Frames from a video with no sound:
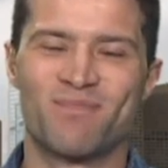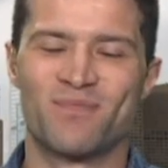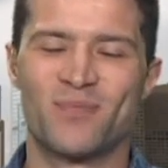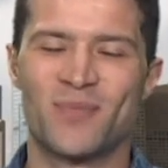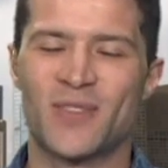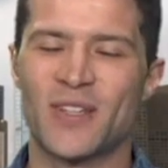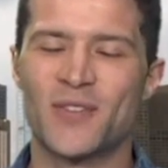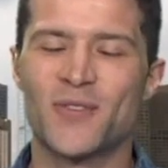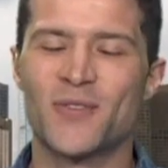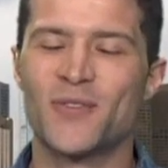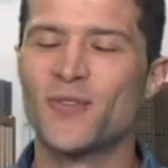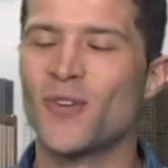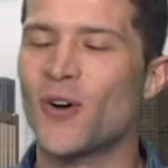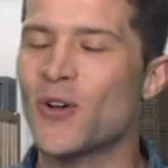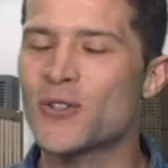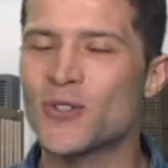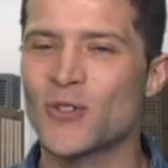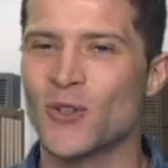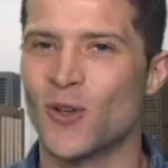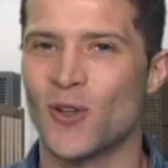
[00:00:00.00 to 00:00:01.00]
this
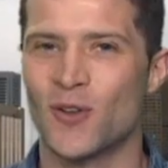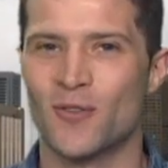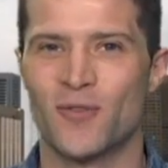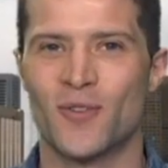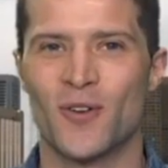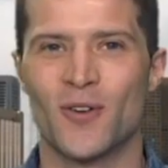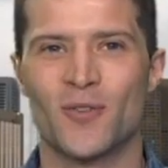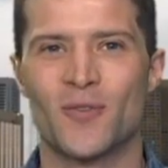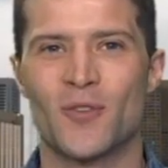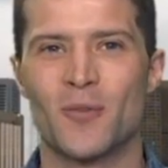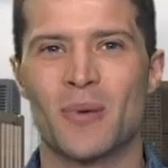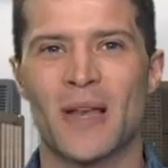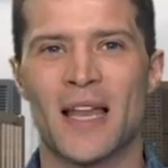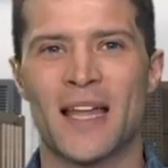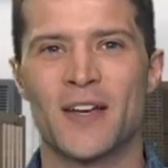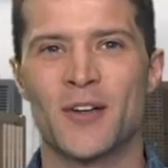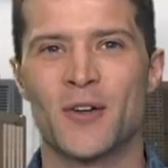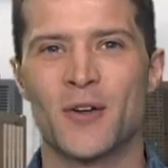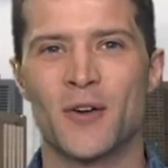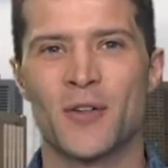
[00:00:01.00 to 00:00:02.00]
fossil of the
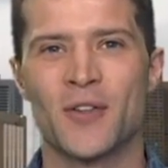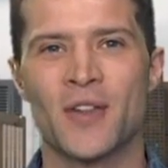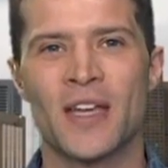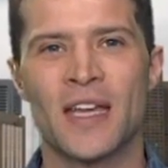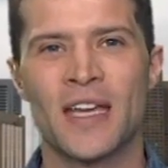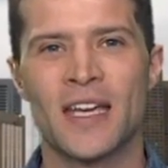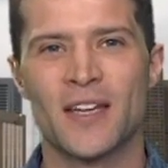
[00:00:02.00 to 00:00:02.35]
planet Earth,